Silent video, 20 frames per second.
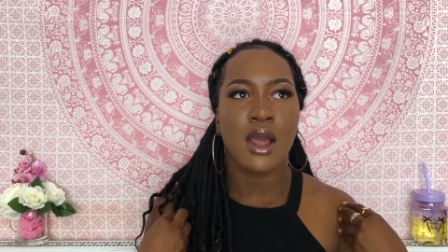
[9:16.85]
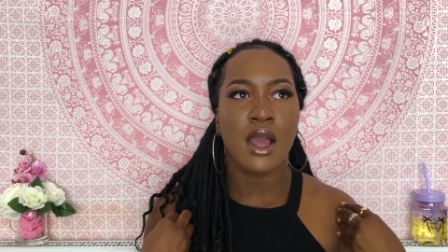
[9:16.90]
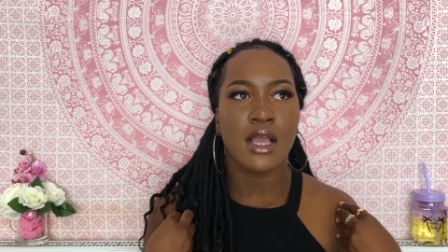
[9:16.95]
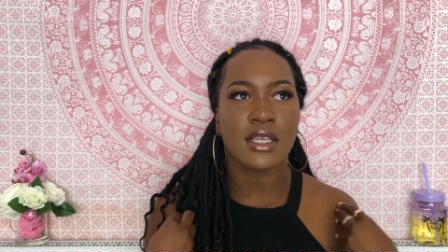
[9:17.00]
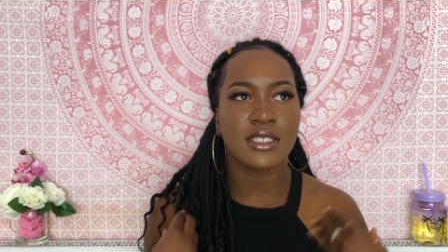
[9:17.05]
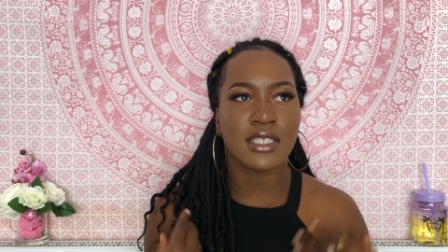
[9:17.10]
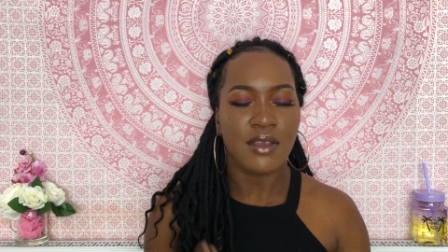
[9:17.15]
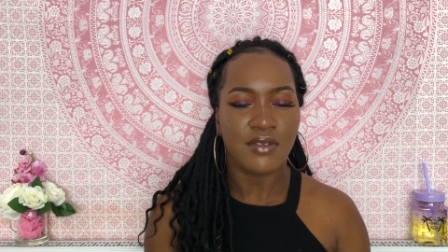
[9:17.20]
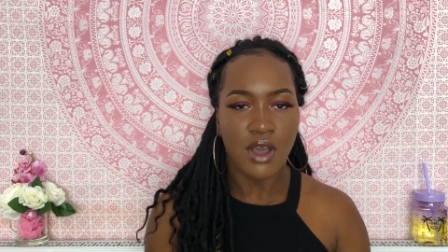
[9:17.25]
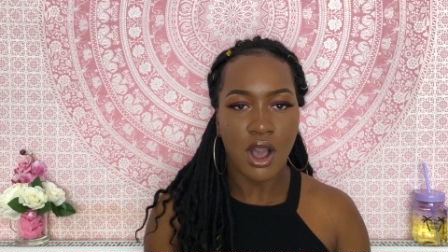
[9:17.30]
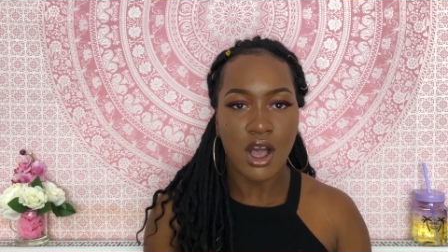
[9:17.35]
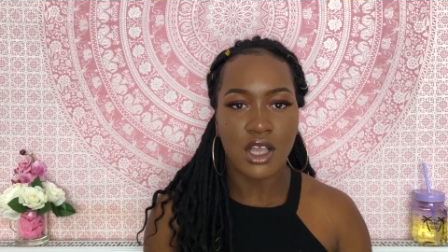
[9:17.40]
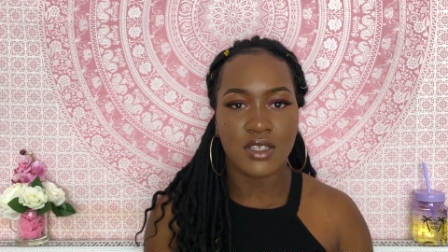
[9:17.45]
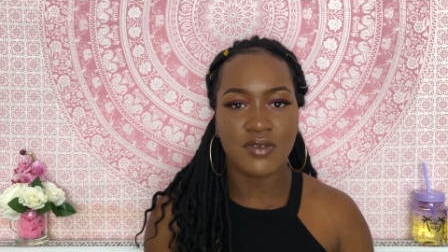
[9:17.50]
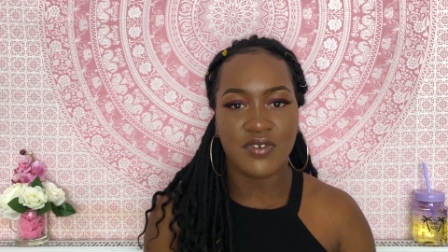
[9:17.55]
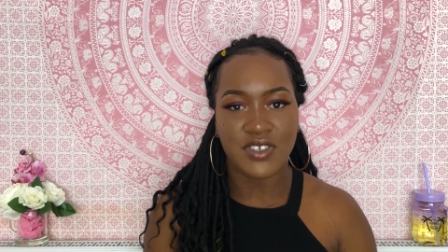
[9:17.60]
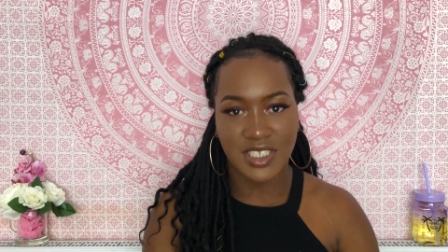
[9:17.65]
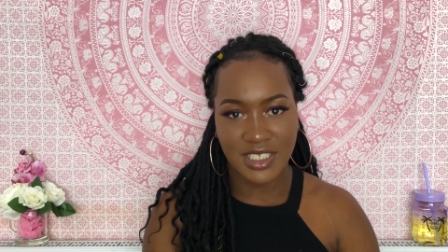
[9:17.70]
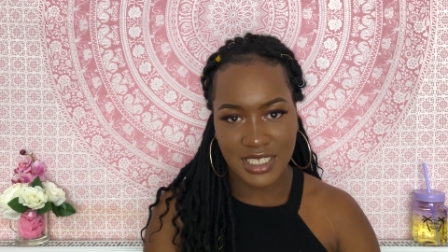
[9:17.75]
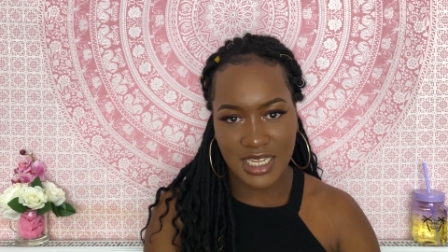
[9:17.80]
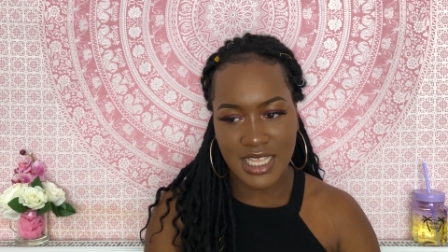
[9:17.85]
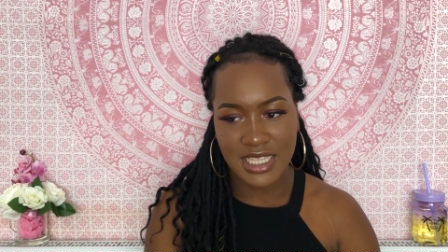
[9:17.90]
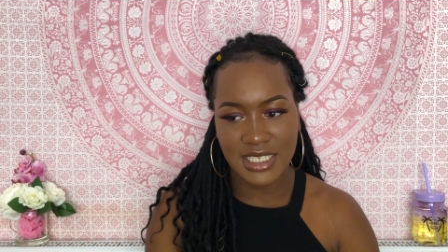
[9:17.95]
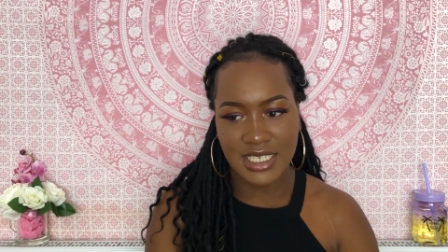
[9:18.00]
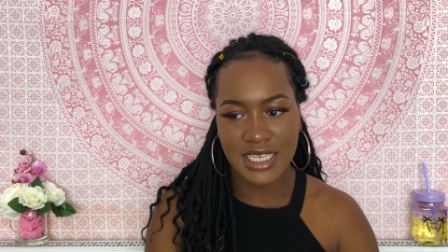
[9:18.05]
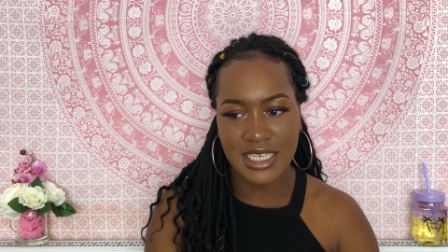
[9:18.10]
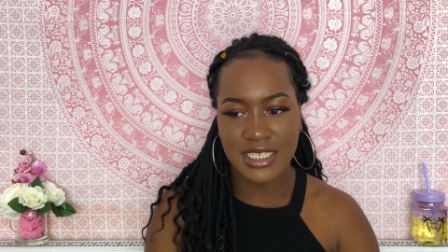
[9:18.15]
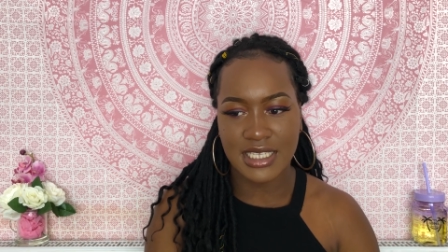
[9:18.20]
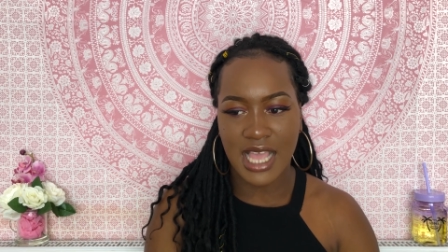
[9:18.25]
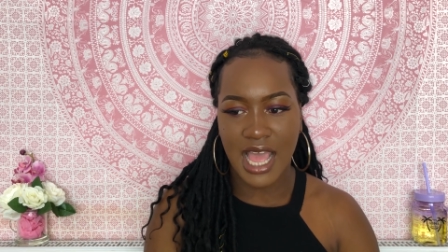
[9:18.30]
state-of-the-art
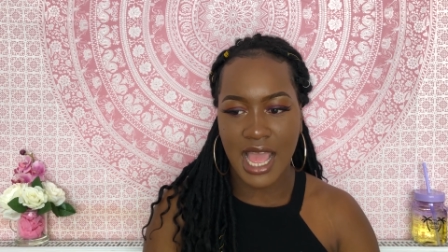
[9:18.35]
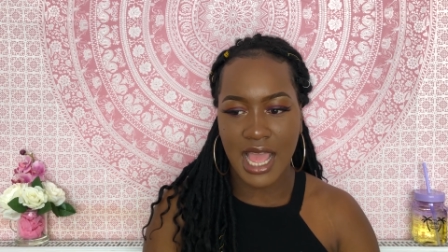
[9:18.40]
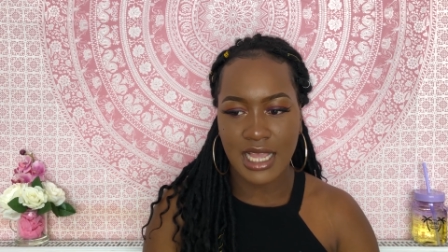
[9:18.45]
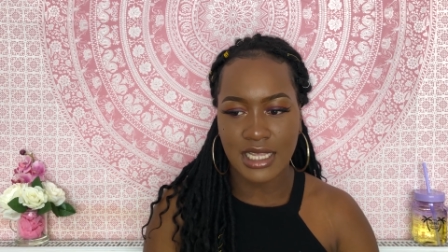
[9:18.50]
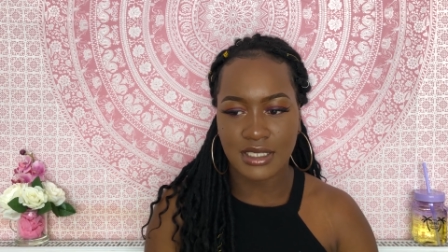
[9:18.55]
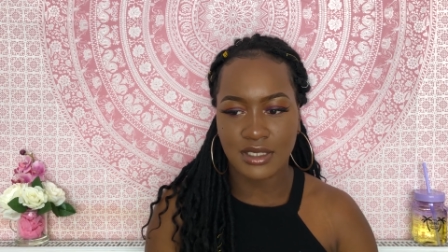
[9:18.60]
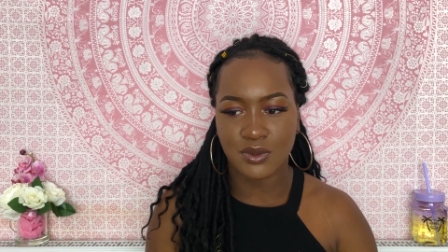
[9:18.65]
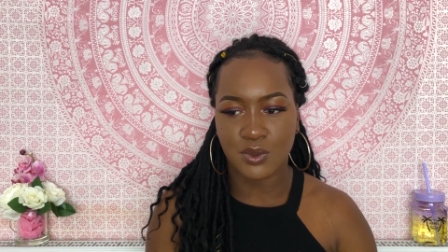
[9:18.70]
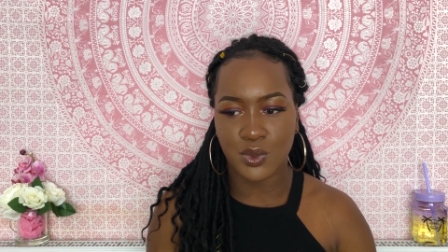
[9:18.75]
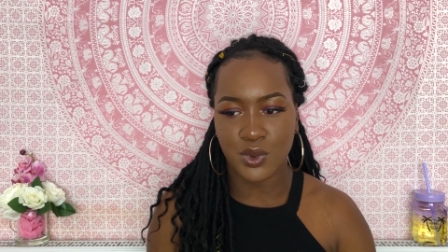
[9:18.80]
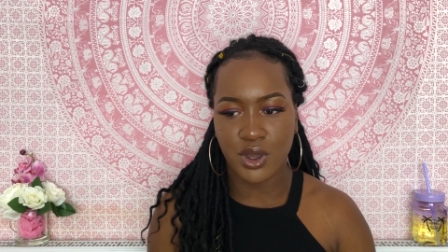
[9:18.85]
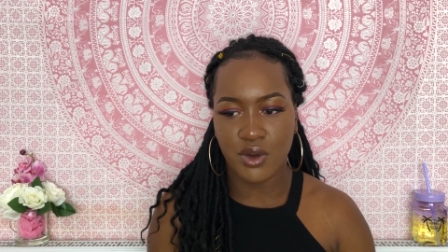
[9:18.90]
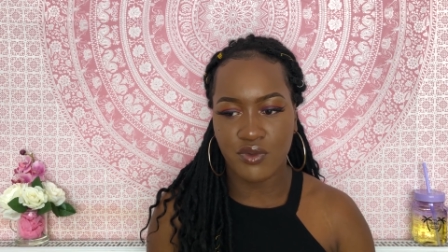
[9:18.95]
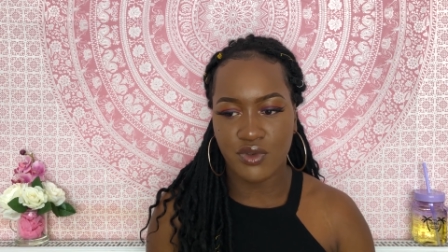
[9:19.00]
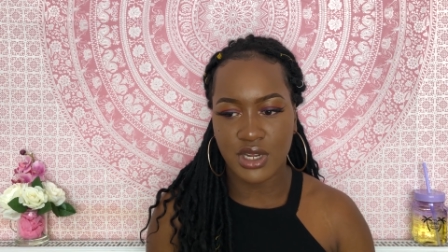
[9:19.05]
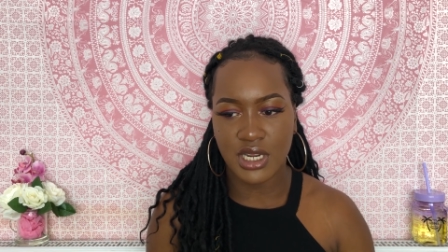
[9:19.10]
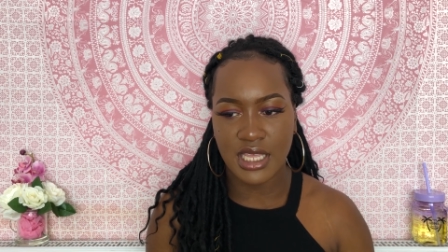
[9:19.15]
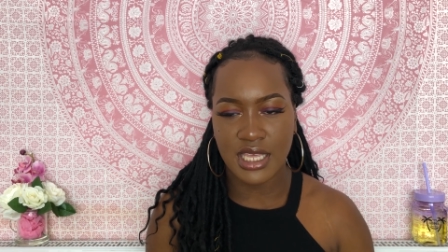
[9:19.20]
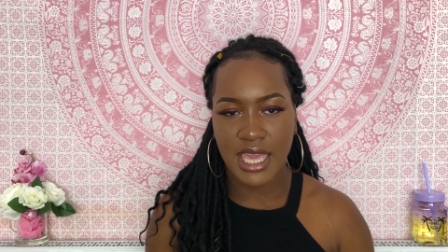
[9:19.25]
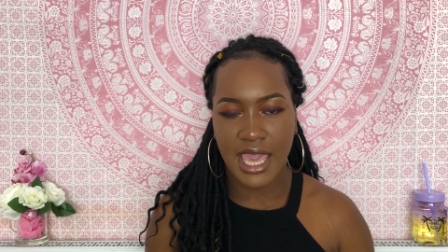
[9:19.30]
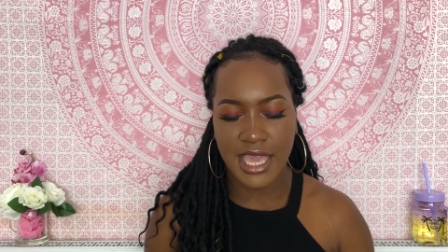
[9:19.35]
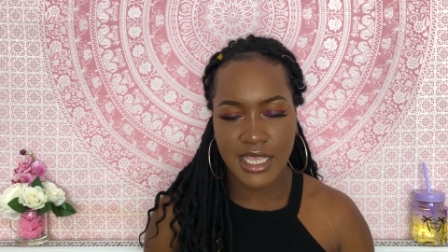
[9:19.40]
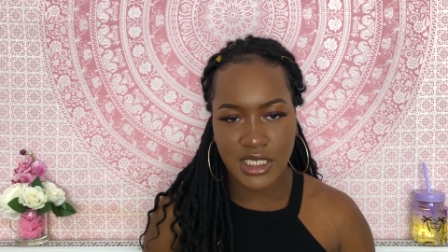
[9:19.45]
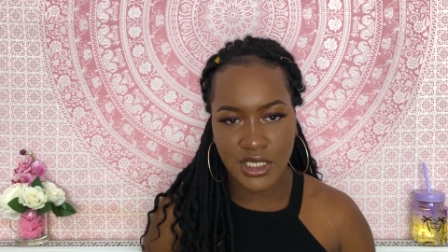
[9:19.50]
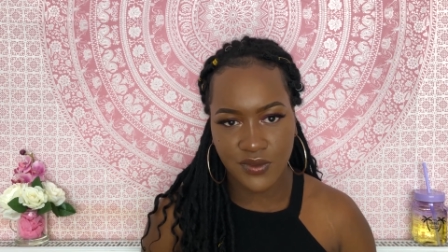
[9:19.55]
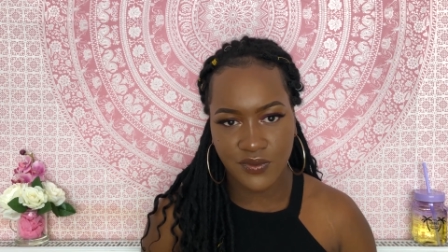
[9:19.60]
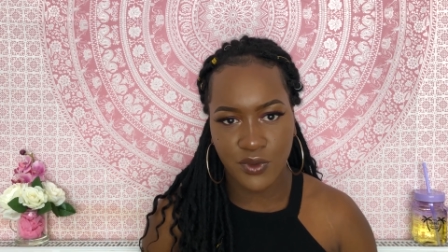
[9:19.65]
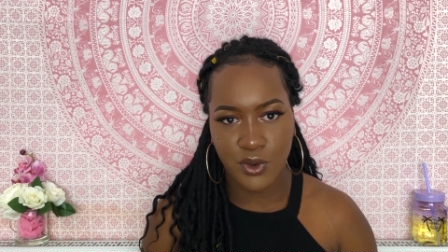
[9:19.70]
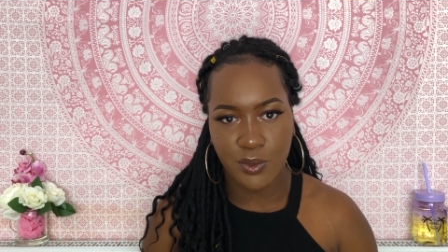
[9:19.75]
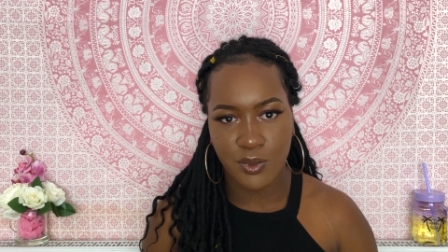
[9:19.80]
facilities, and we are really
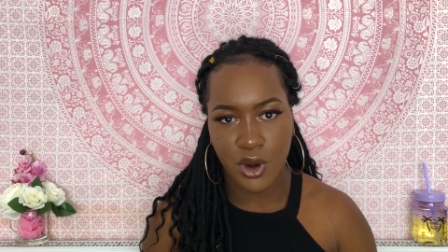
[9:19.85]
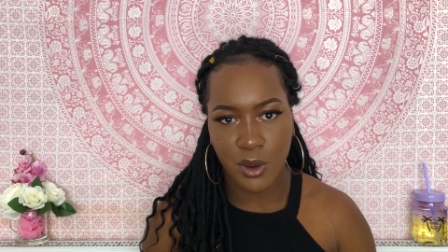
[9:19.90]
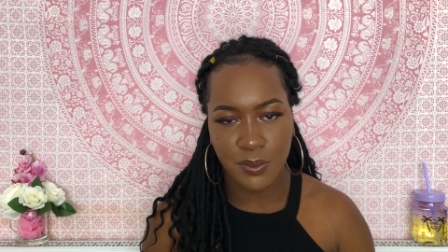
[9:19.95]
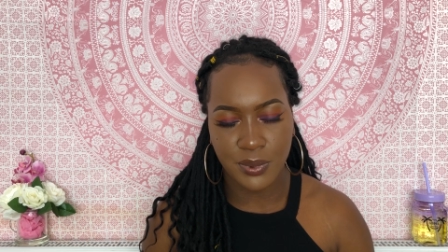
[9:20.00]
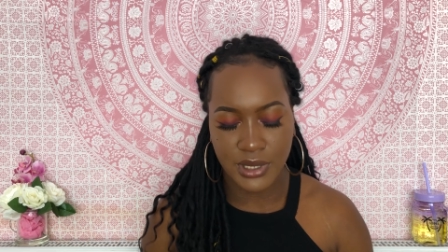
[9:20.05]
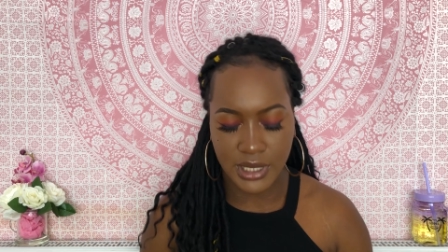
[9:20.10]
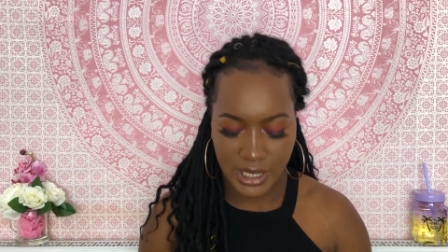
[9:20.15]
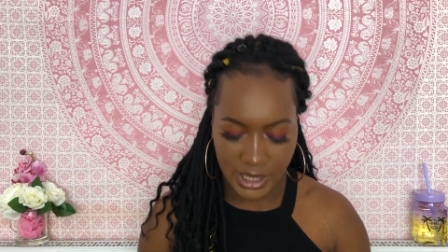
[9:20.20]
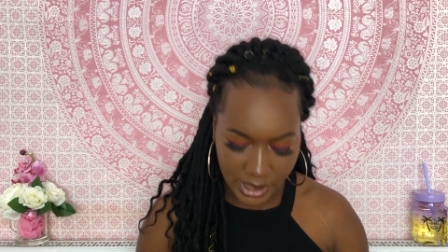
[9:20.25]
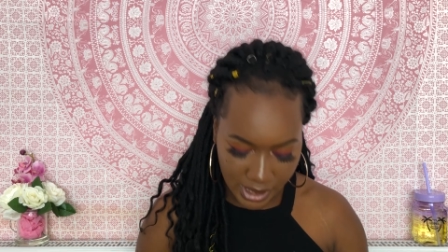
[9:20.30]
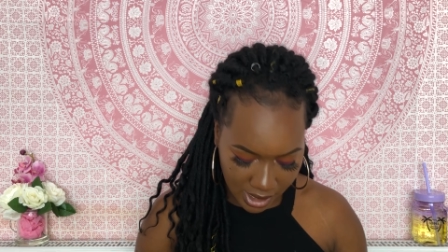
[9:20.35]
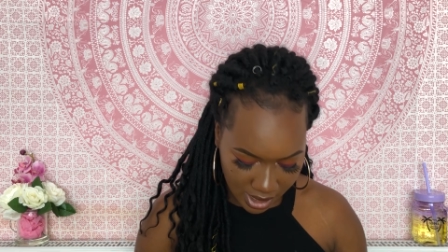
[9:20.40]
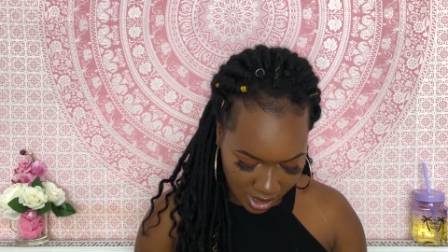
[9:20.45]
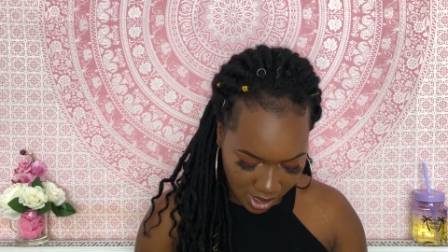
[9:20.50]
catered for properly.